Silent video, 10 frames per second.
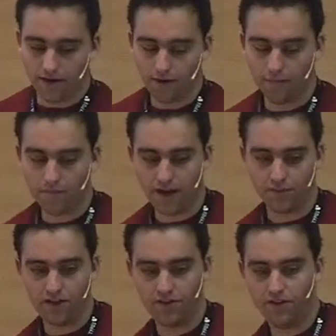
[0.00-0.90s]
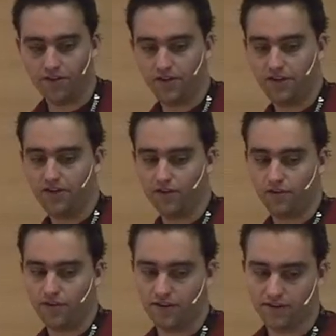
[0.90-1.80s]
Um, I mentioned in the
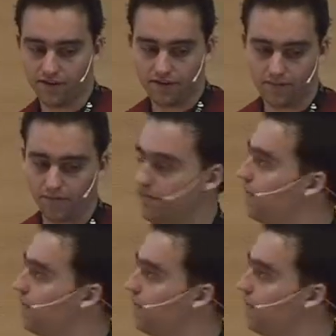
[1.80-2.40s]
keynote that um,